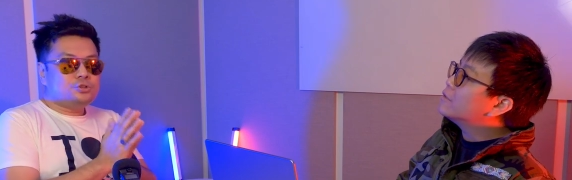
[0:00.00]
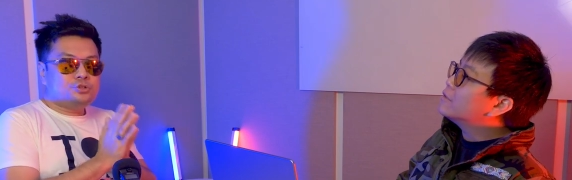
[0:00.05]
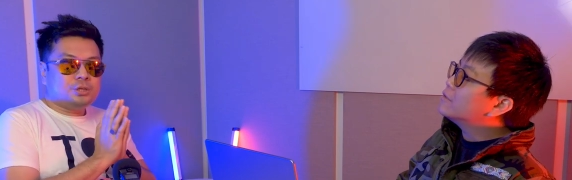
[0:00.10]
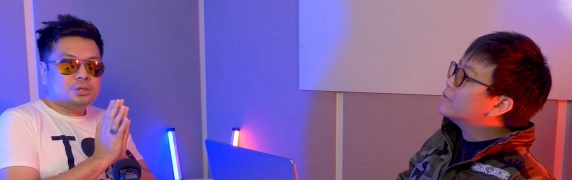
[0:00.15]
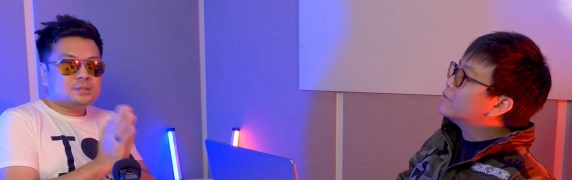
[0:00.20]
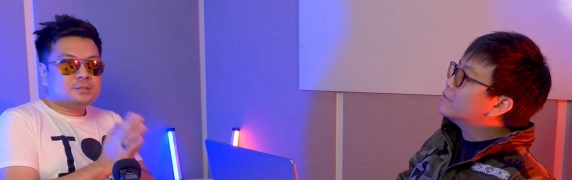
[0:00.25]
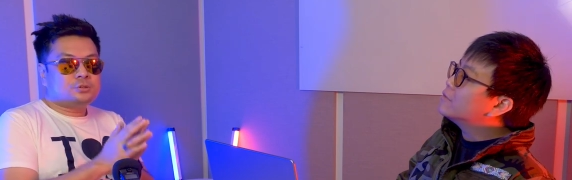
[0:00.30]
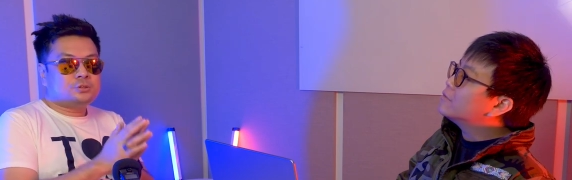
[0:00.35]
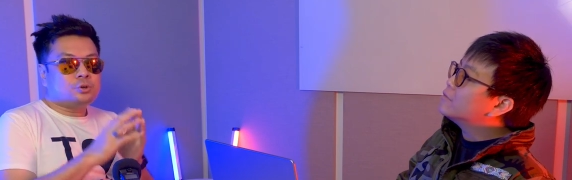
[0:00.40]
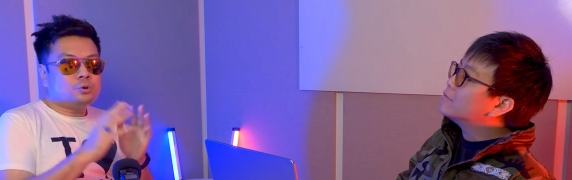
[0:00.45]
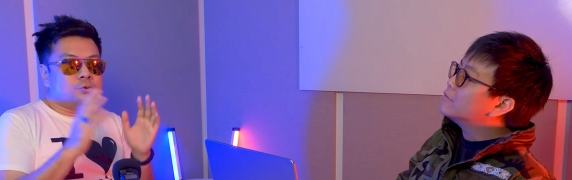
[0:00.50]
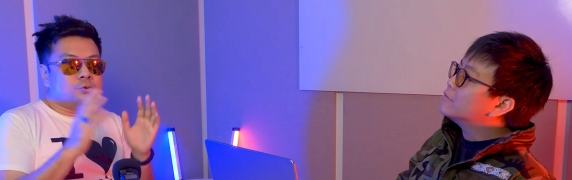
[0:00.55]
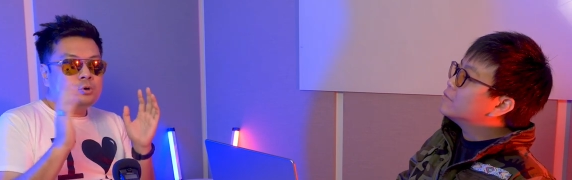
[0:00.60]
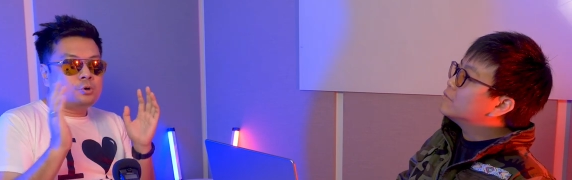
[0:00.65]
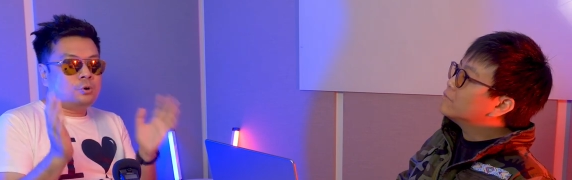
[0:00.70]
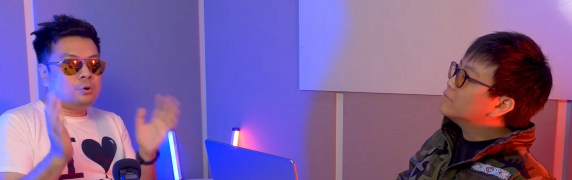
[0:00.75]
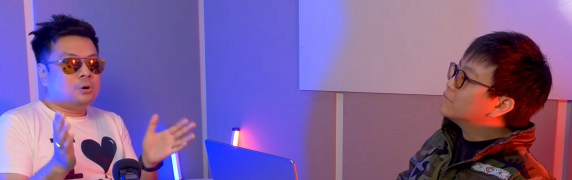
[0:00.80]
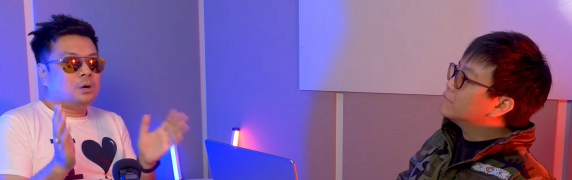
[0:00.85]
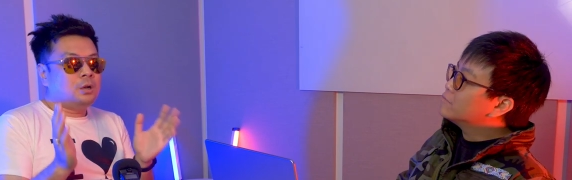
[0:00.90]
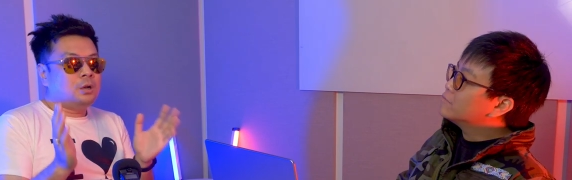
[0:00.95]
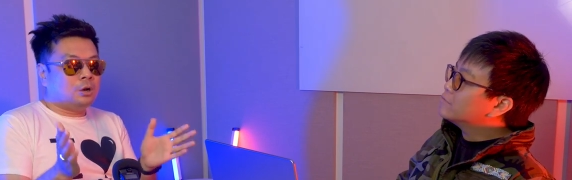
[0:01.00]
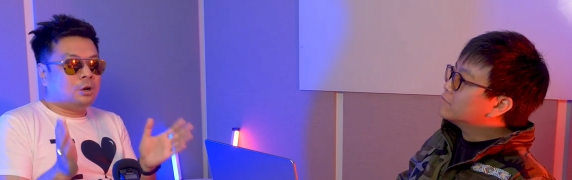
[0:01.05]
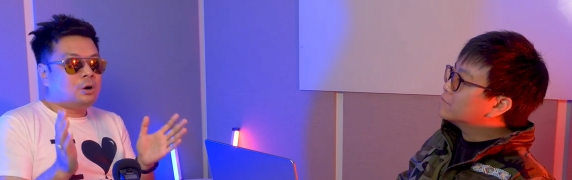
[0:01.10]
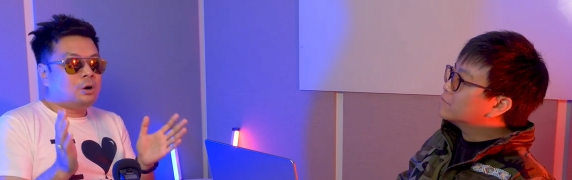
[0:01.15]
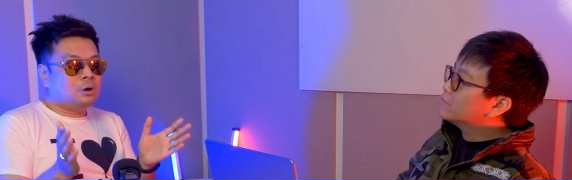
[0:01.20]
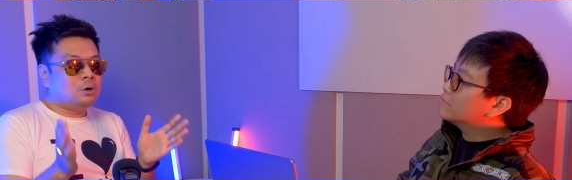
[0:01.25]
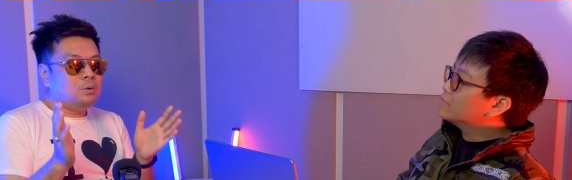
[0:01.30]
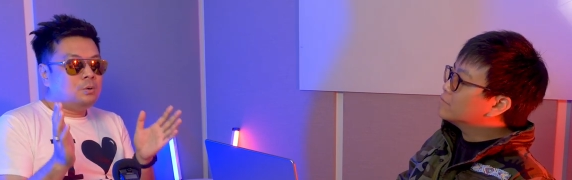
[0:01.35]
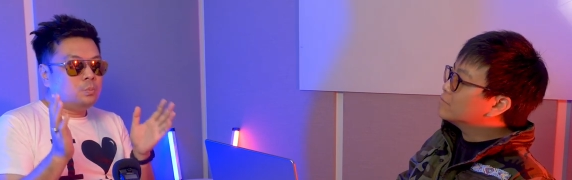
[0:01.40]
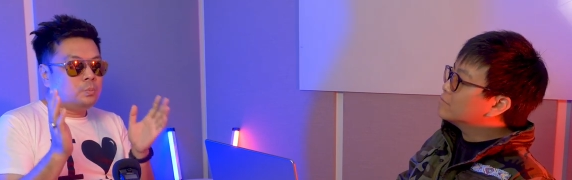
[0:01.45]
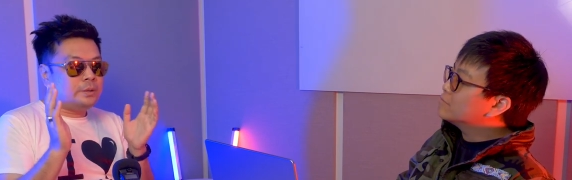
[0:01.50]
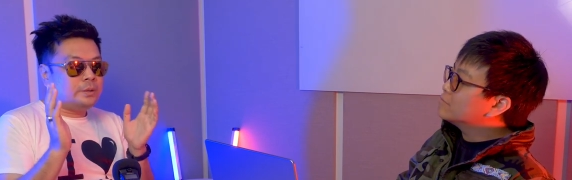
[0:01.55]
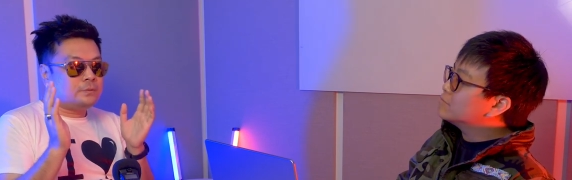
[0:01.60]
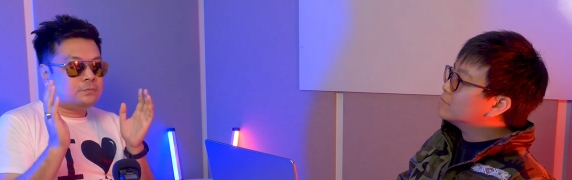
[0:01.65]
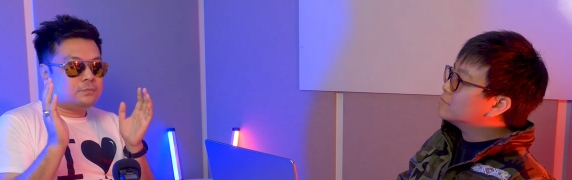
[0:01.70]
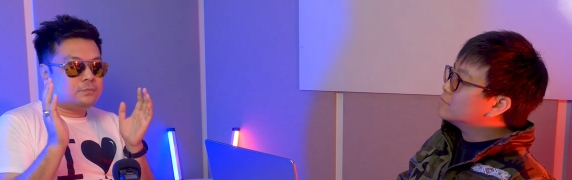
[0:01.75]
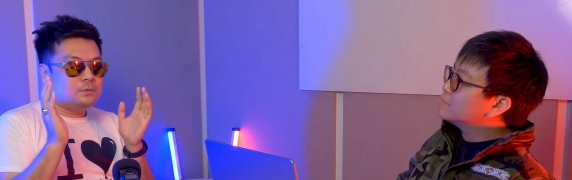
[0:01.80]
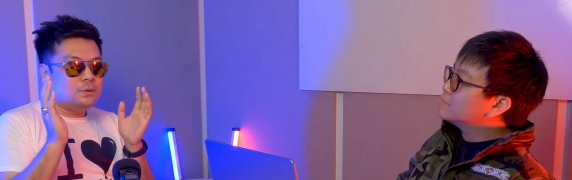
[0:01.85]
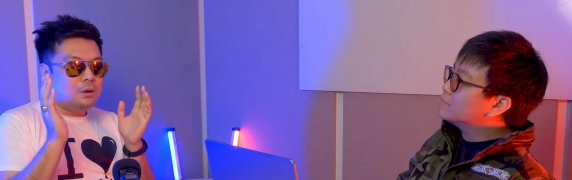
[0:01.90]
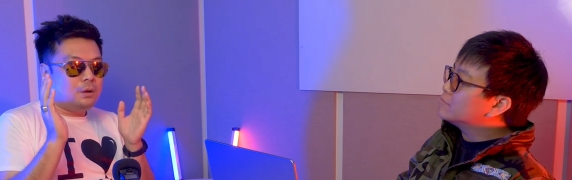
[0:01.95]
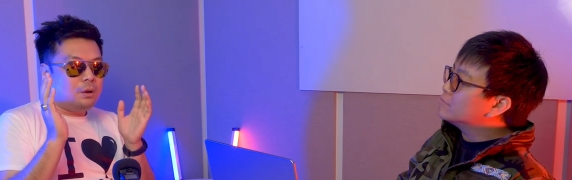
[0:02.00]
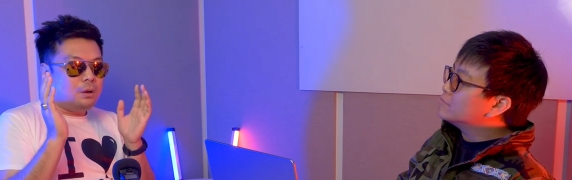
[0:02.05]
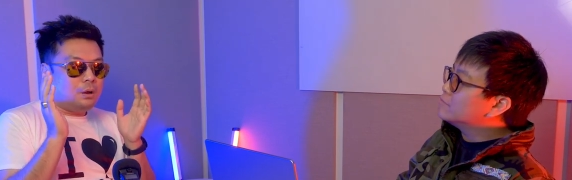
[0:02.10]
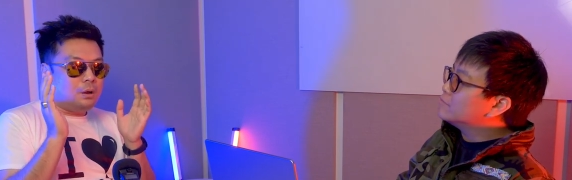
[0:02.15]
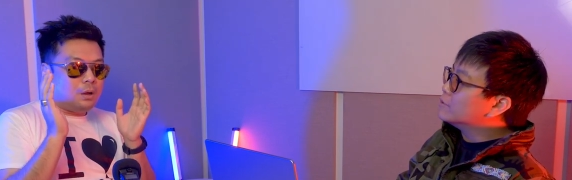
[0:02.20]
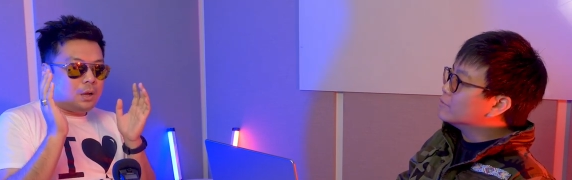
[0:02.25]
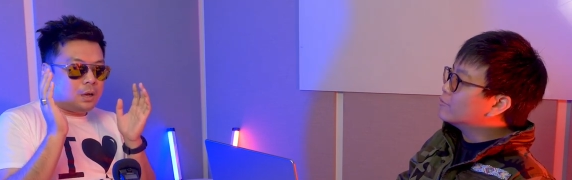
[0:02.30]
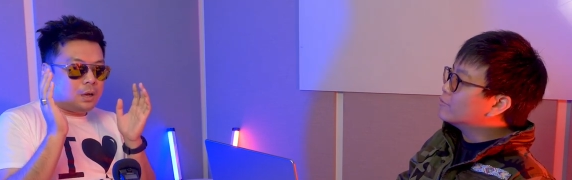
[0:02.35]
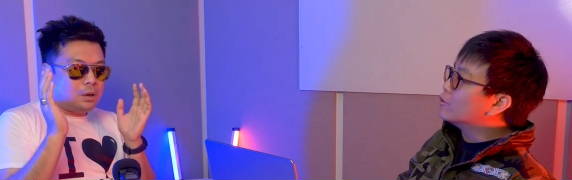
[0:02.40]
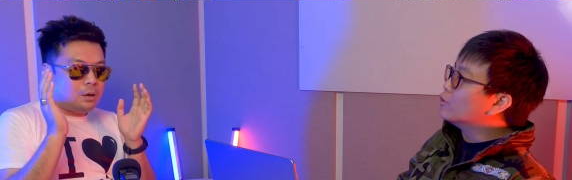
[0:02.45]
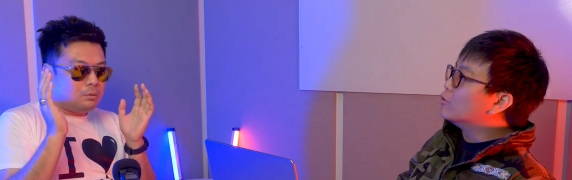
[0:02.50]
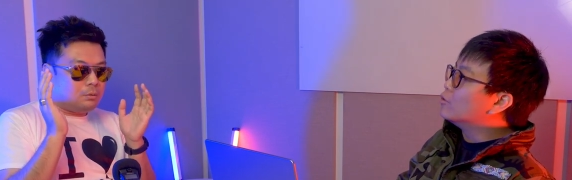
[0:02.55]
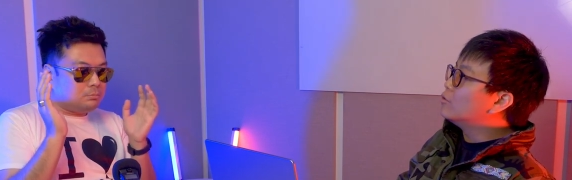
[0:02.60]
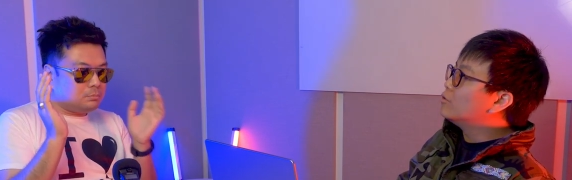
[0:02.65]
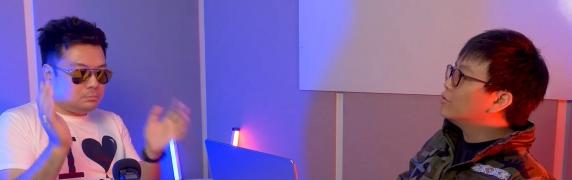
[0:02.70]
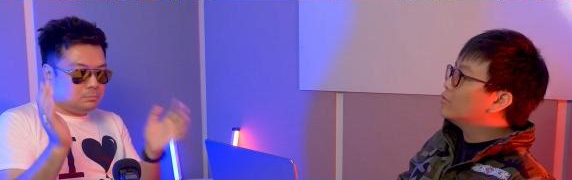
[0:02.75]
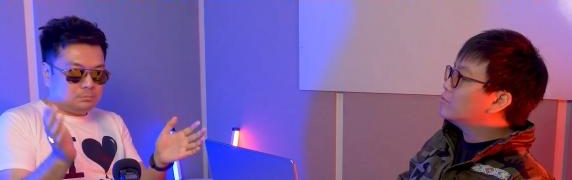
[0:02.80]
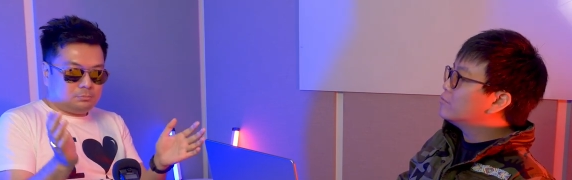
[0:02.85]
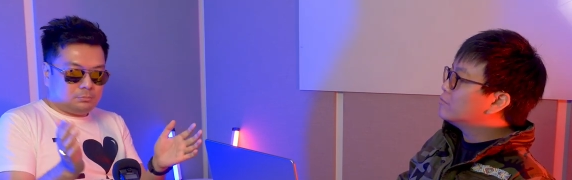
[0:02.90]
Speaker 1: Just don't go along with the uh, flow.